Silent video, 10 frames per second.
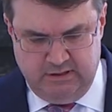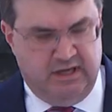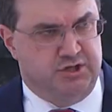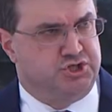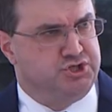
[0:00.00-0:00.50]

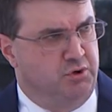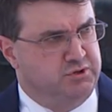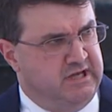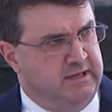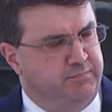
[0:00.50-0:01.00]
that is so
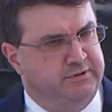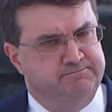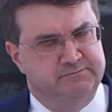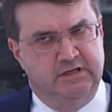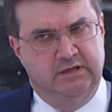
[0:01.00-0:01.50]
deep
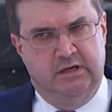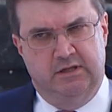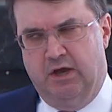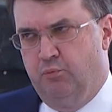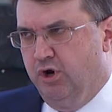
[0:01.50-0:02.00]

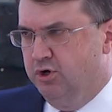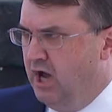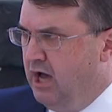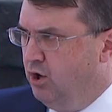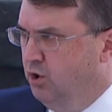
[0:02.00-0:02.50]
that we are
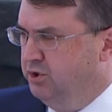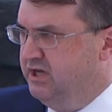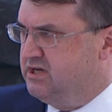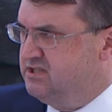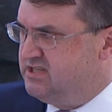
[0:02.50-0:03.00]
not
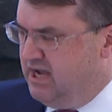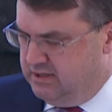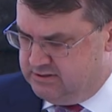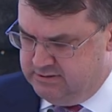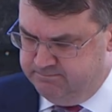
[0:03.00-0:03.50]
only
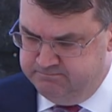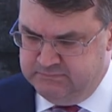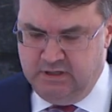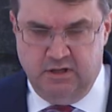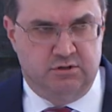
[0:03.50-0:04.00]
content
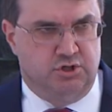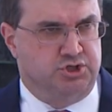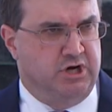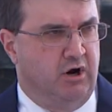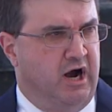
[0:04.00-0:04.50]
to
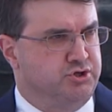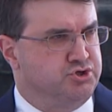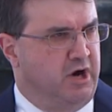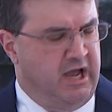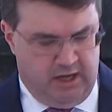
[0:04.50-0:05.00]
share our
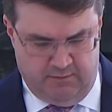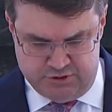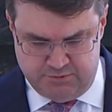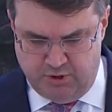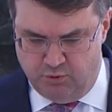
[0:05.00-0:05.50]

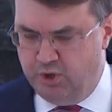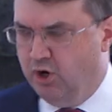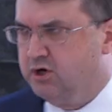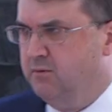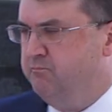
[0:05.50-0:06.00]
triumphs, but we
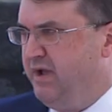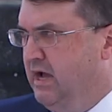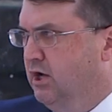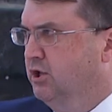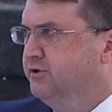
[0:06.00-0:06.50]
are
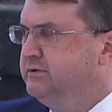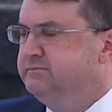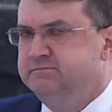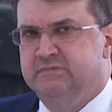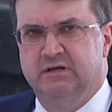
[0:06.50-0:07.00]
compelled
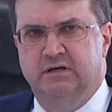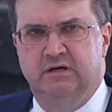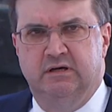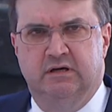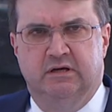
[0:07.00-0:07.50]

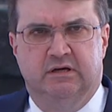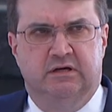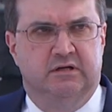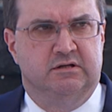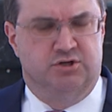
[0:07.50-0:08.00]

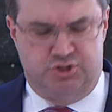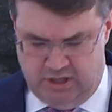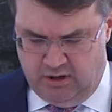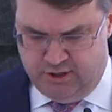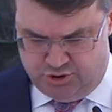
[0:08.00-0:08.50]
to
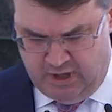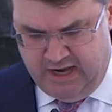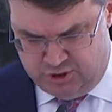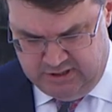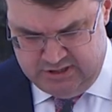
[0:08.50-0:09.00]
share our
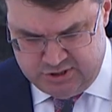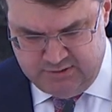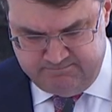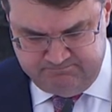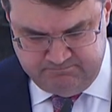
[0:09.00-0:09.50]

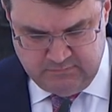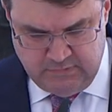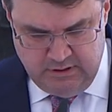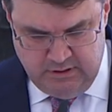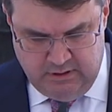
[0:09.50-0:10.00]
tragedies.
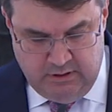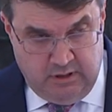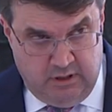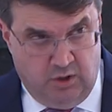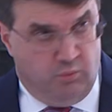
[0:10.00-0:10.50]

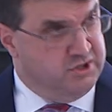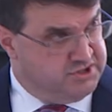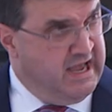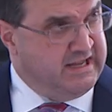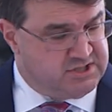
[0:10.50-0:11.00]
It
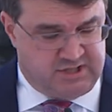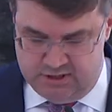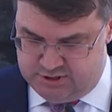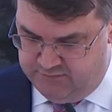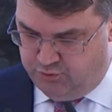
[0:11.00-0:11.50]
was that
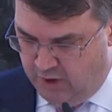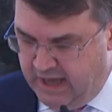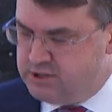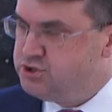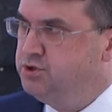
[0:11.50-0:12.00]
sense of
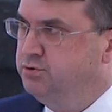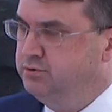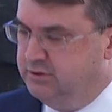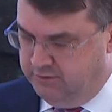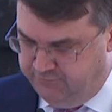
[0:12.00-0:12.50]

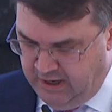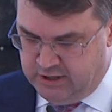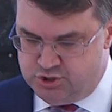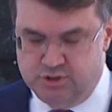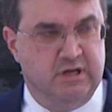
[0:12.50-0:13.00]
gratitude and
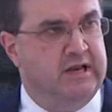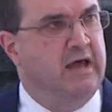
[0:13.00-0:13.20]
affection and